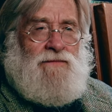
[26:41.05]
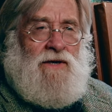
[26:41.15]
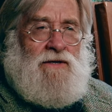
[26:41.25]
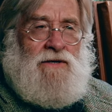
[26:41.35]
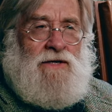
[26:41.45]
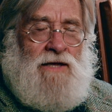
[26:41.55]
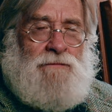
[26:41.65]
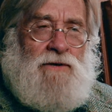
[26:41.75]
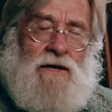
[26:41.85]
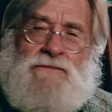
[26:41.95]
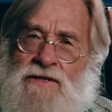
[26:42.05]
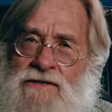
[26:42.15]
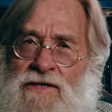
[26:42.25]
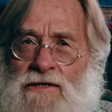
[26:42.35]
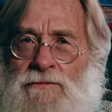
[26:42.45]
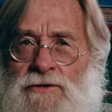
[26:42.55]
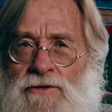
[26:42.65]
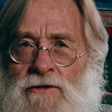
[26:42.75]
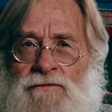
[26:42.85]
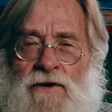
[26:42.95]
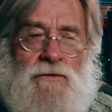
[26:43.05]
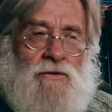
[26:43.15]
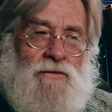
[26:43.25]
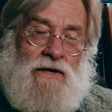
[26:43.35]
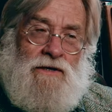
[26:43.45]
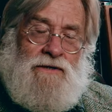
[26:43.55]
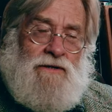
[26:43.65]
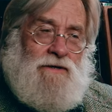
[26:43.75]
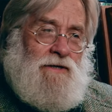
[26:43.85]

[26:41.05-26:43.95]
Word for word: And, and that becomes accessible to you far more readily.